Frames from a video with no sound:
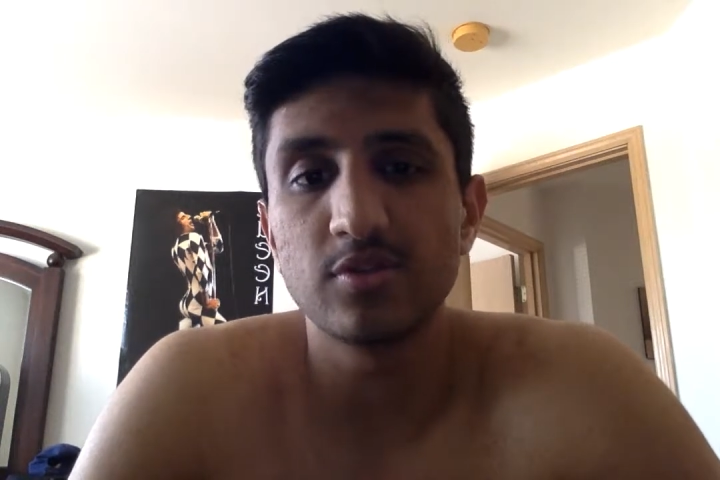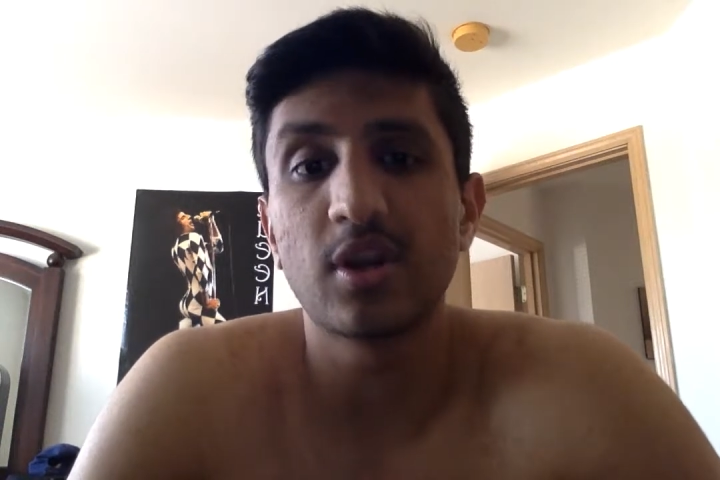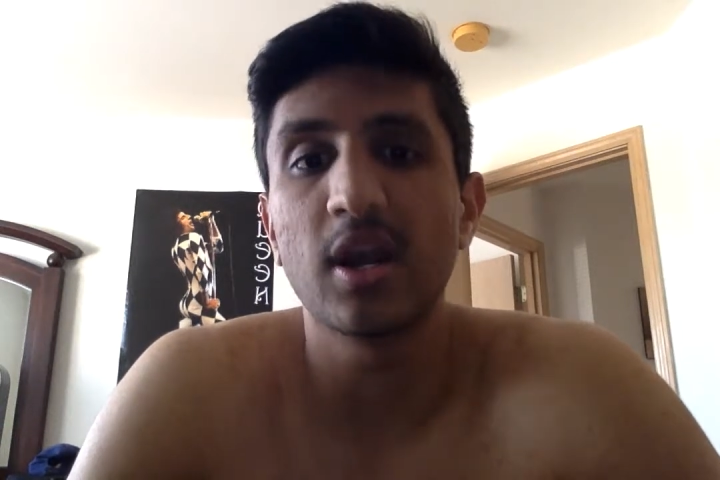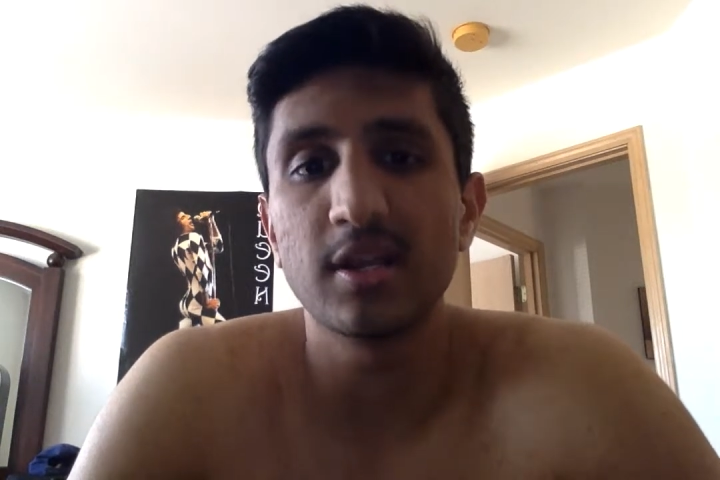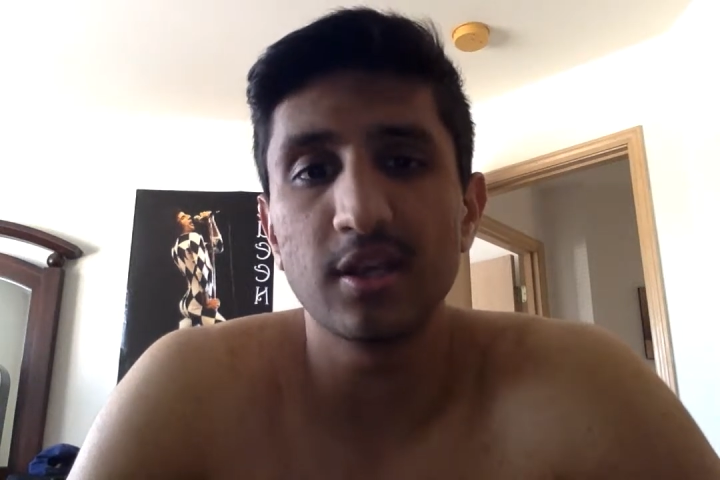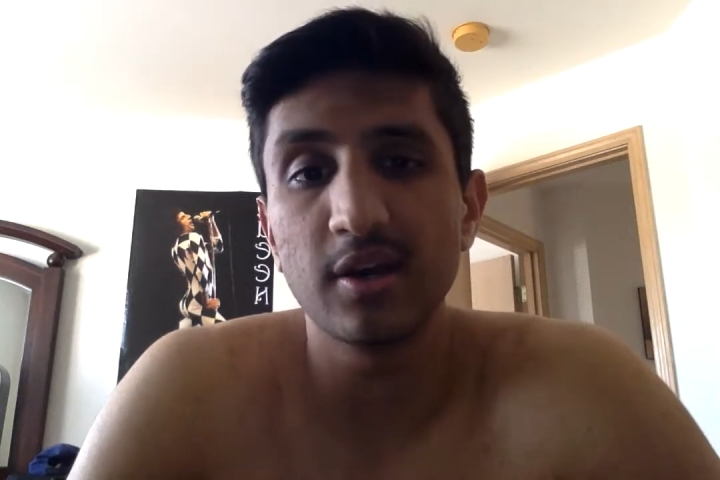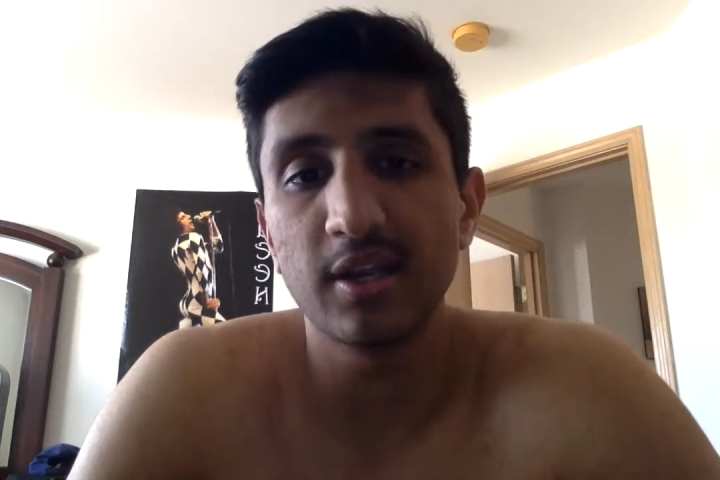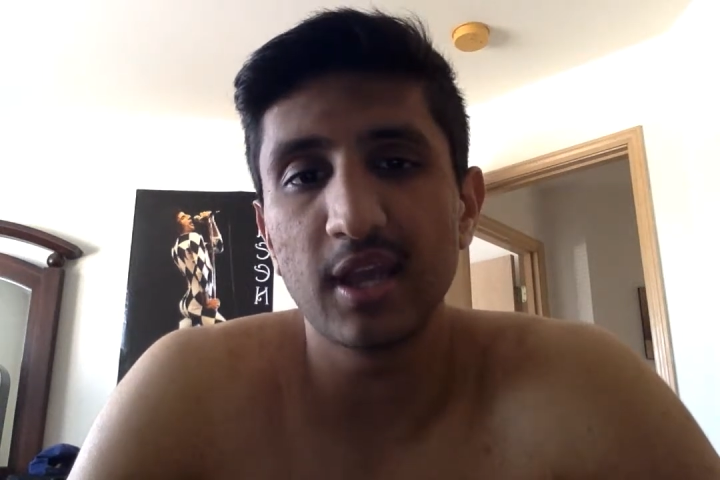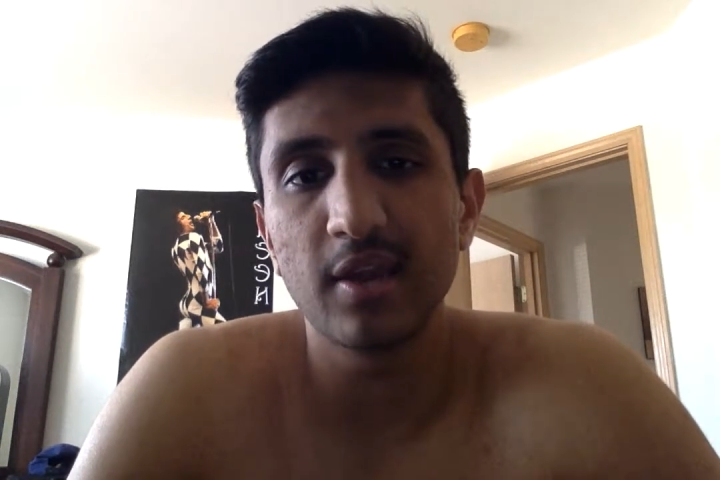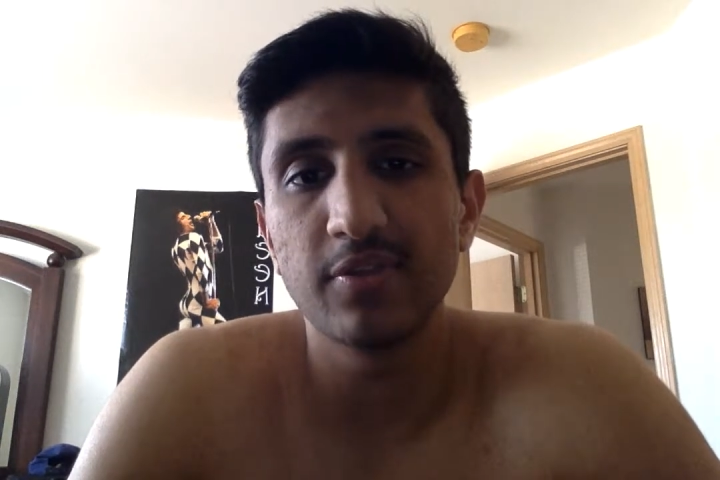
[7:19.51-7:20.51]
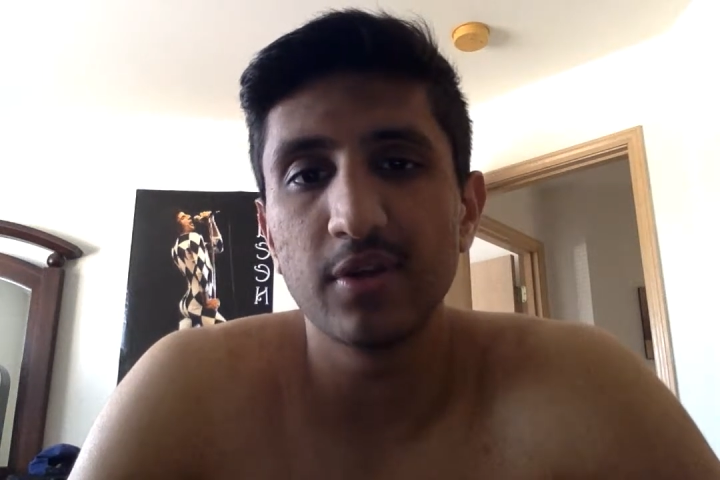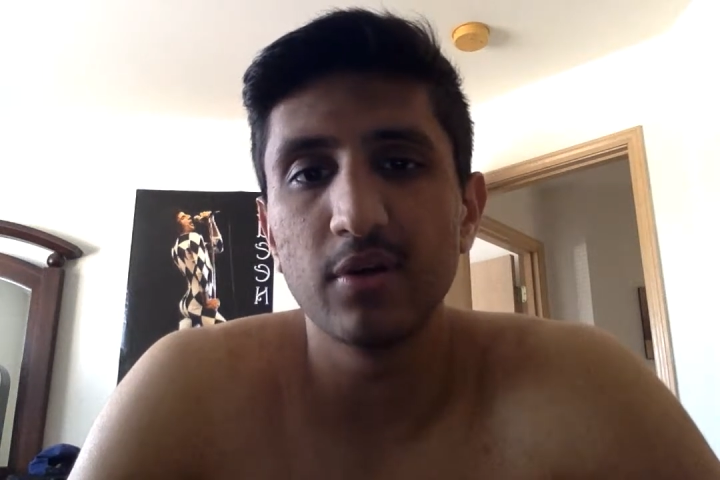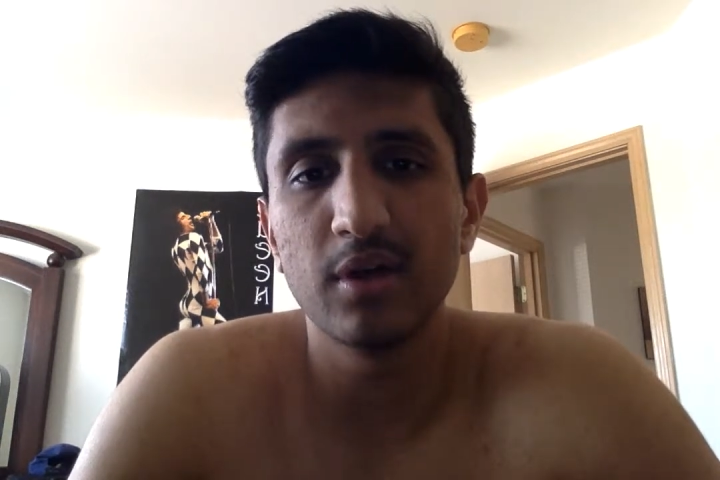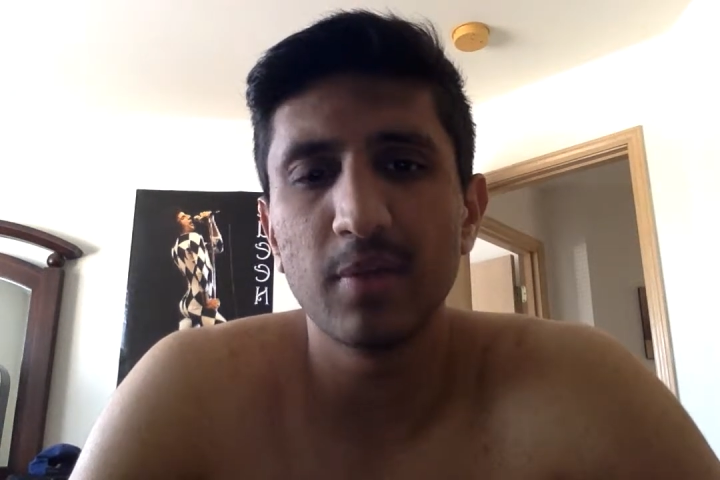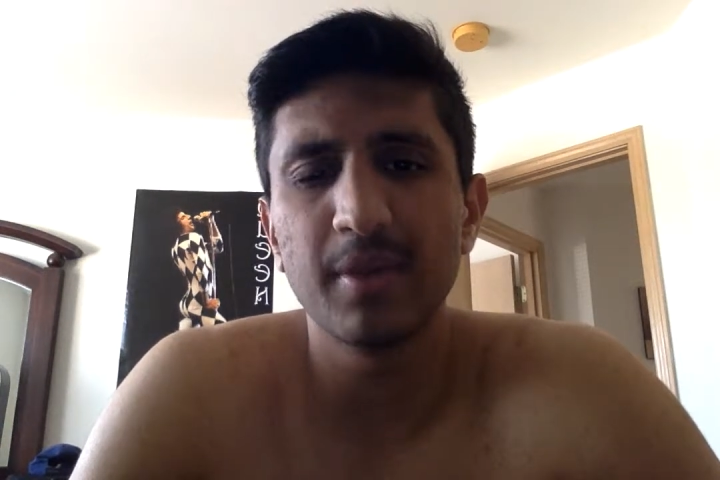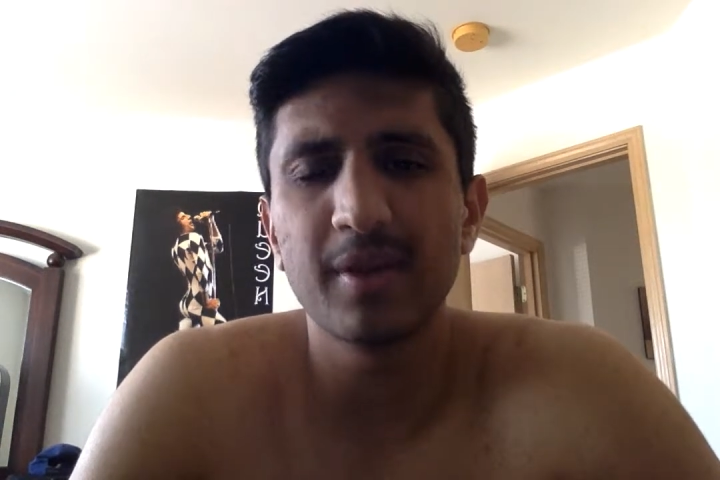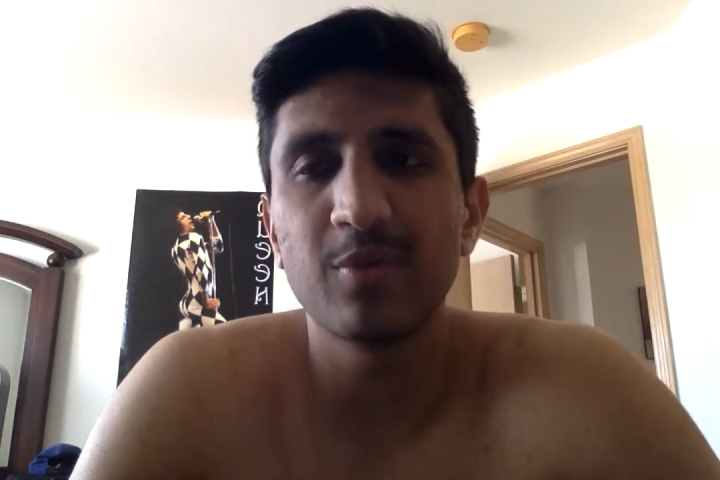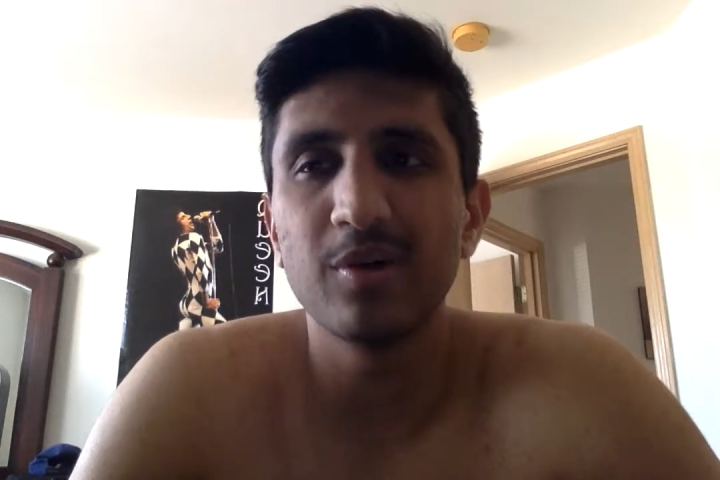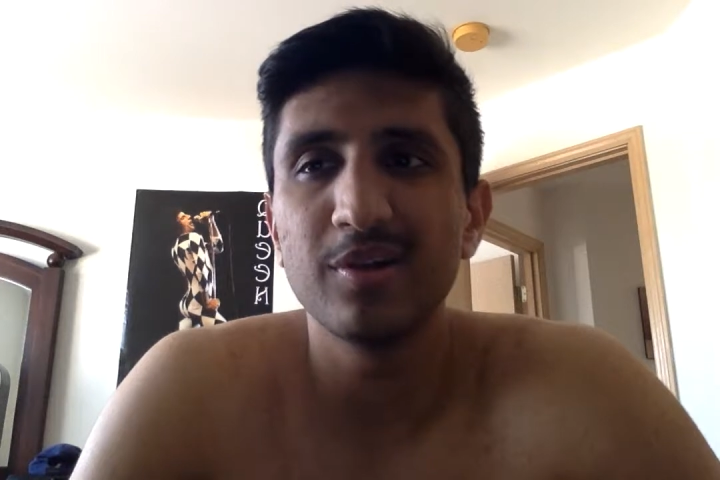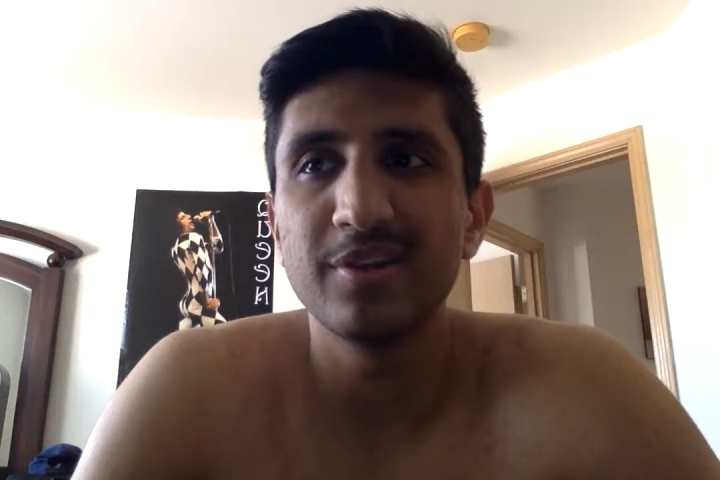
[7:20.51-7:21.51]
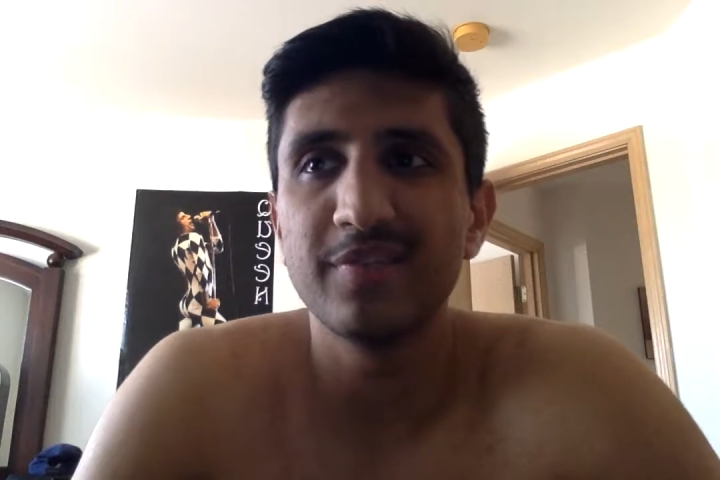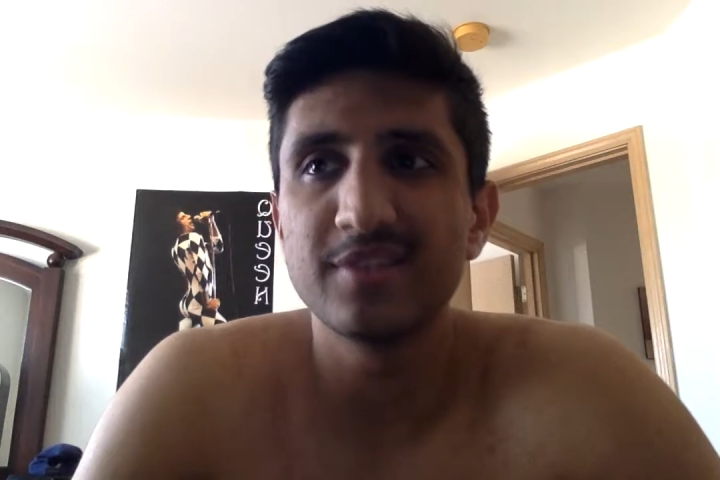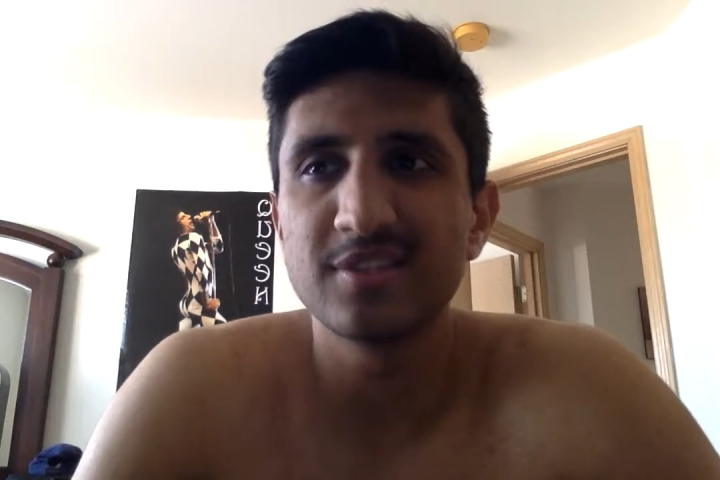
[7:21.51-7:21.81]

You're kind of young to get it though, and I'm like, well, if